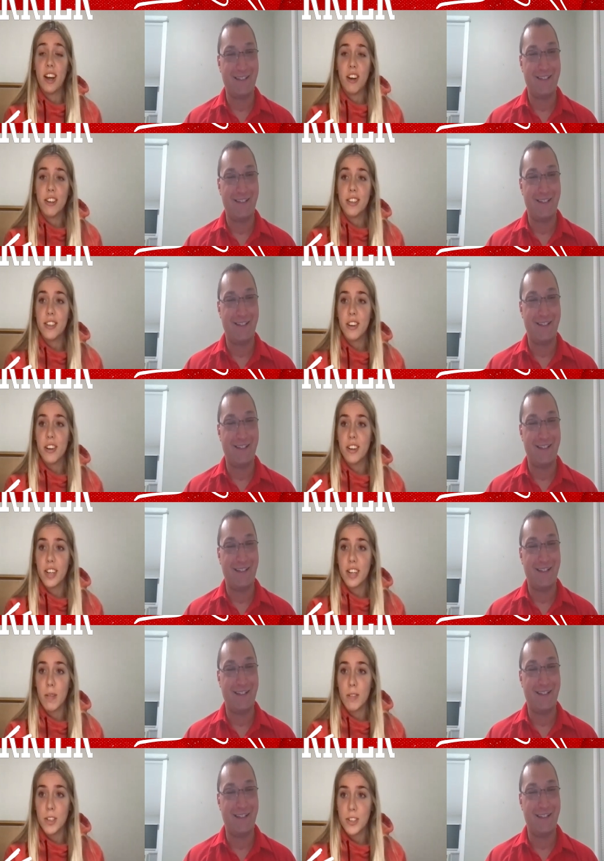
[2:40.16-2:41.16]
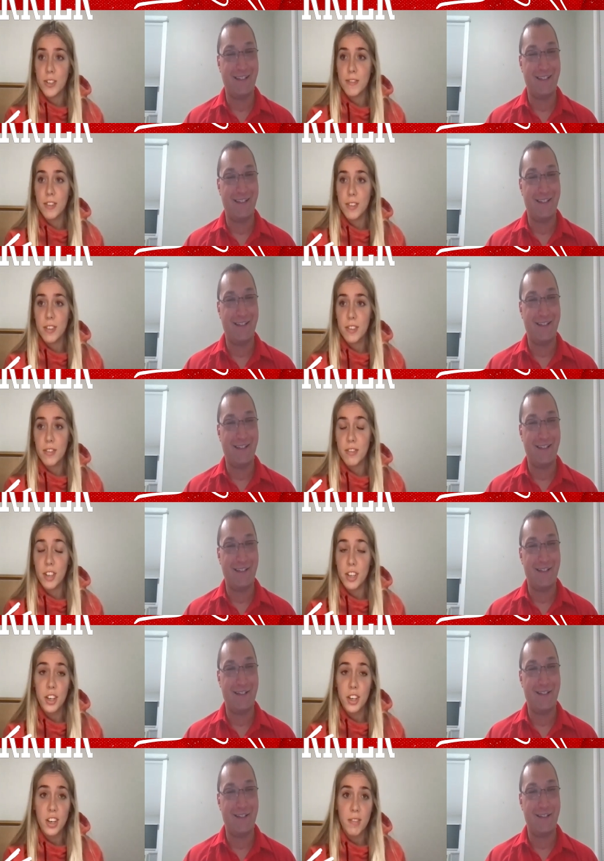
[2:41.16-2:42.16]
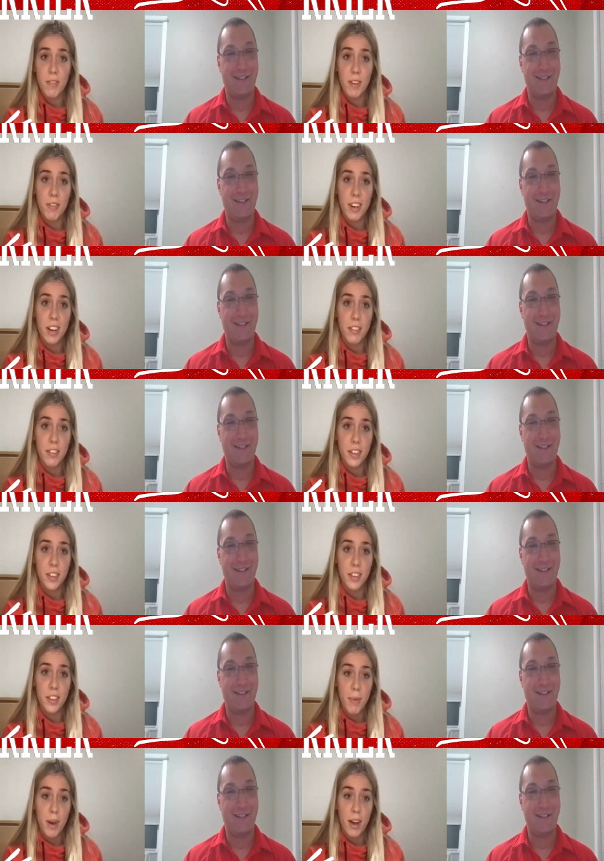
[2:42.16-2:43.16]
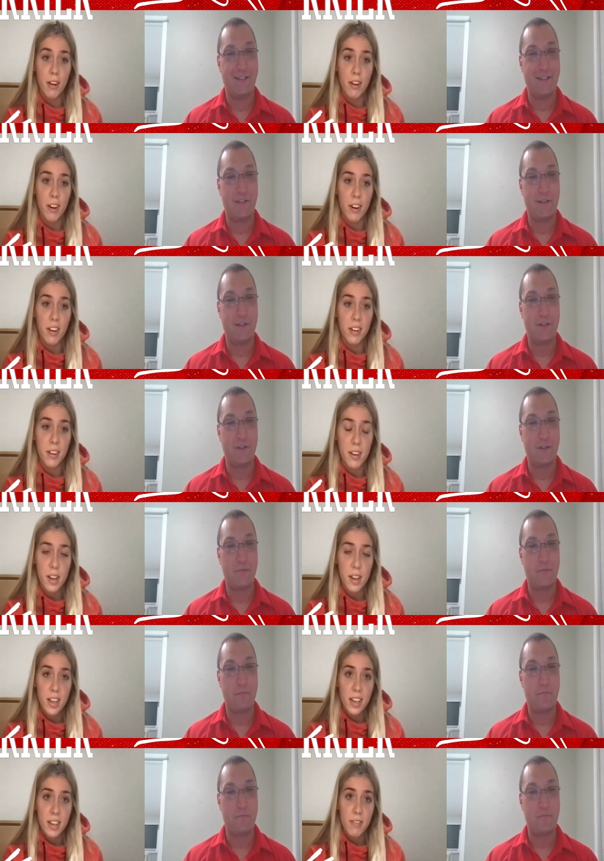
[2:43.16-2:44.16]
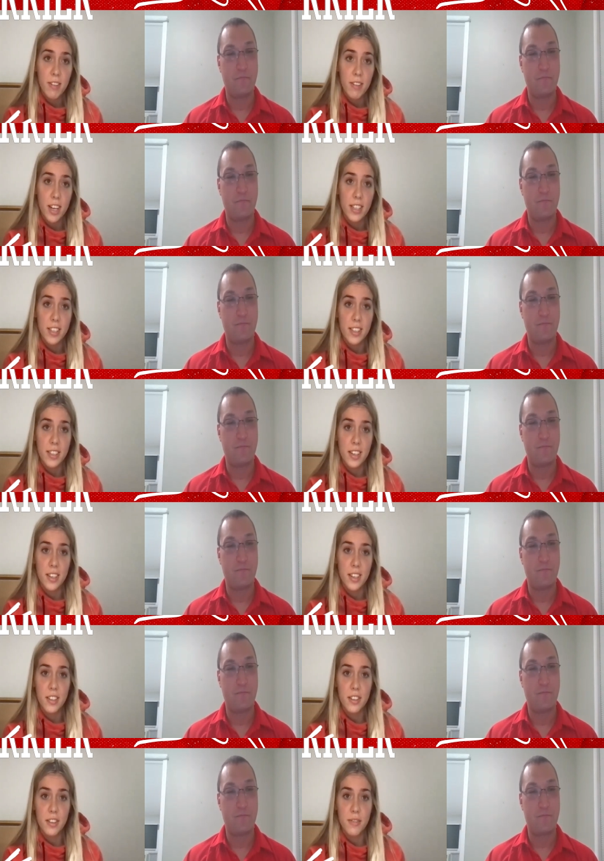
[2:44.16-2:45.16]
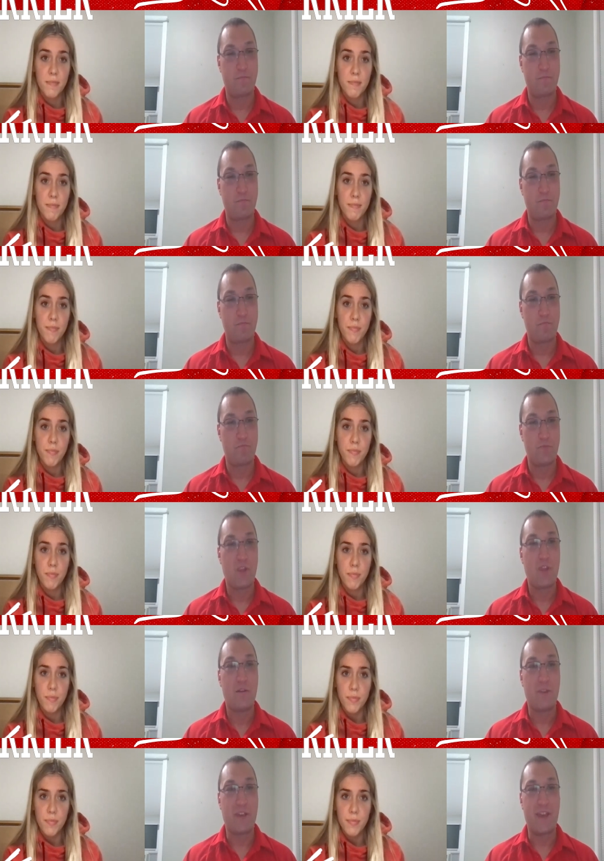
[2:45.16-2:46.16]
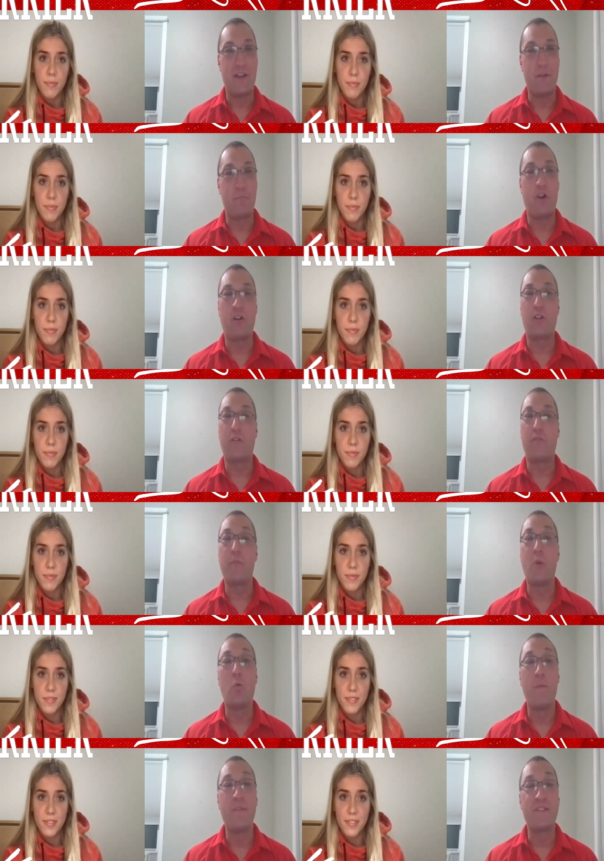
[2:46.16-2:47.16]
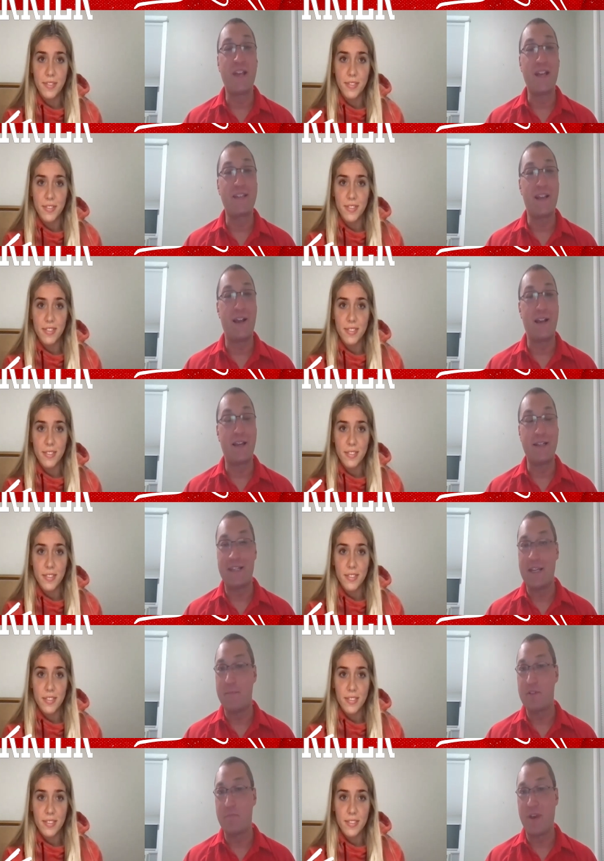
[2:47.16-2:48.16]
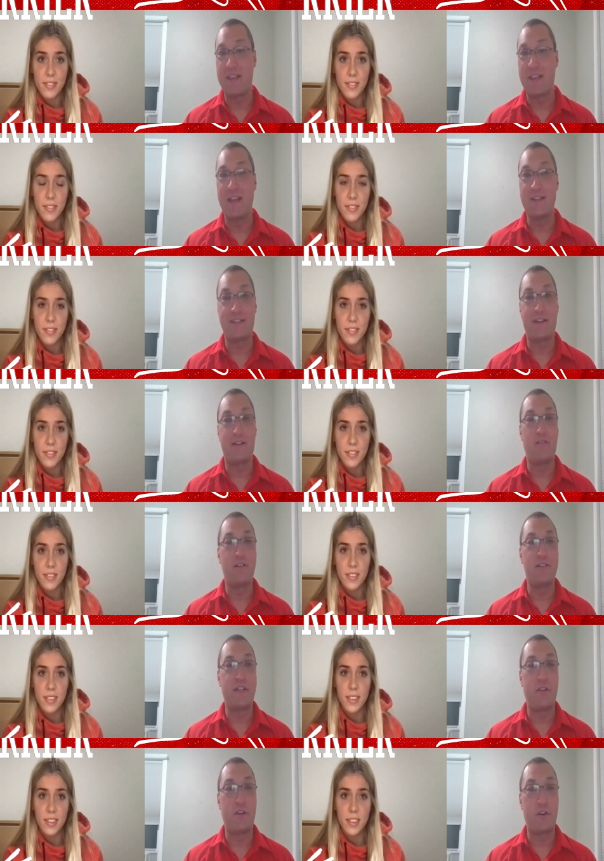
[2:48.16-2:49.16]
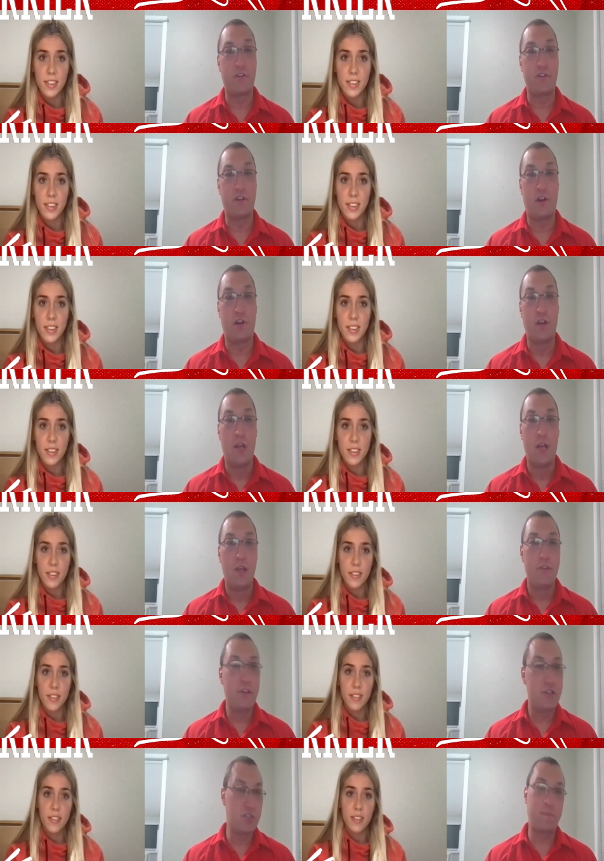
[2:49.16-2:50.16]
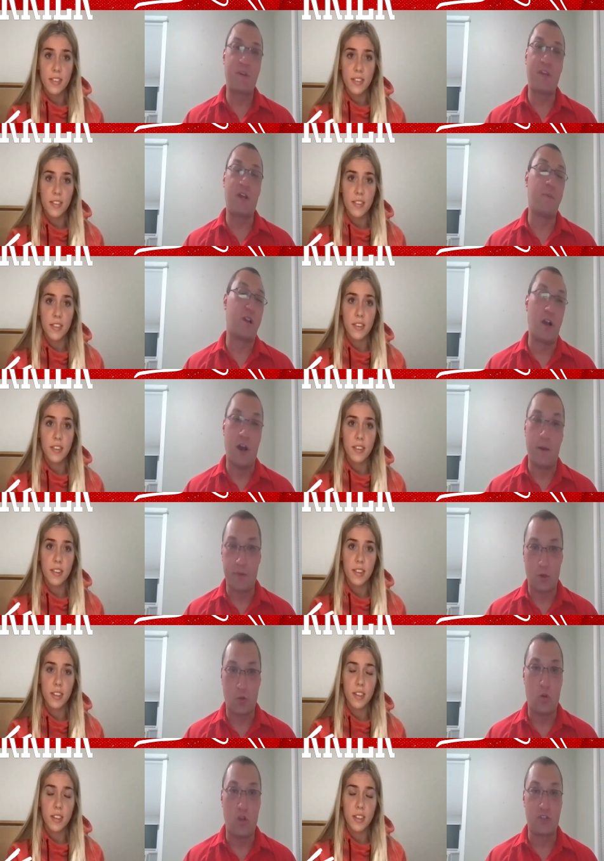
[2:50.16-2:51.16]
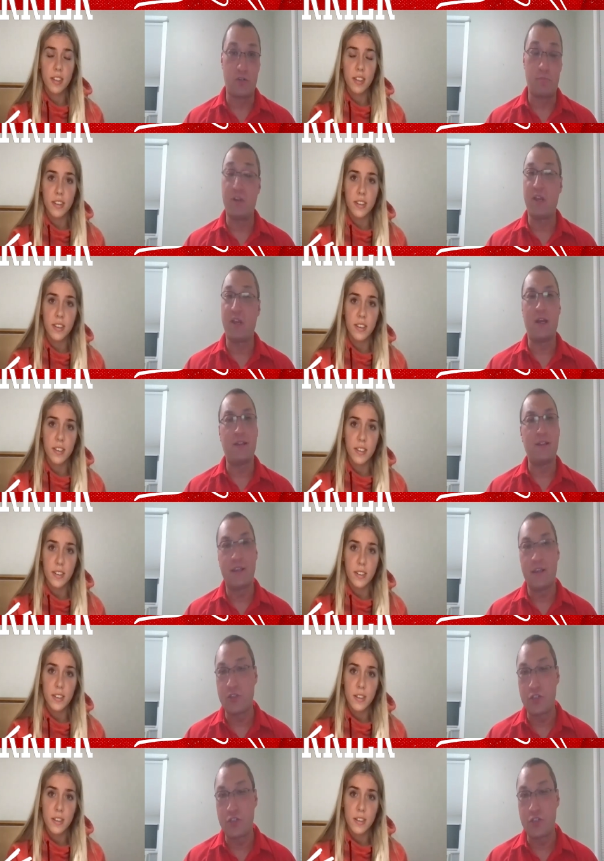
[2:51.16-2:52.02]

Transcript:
Speaker 1: honestly thought our chemistry was really good, and we went out there and we battled hard and we had success. So
Speaker 2: Mackenna Parker from the women's ice hockey team is my guest here on Terrier Talk. This has become a common question, but I, I, think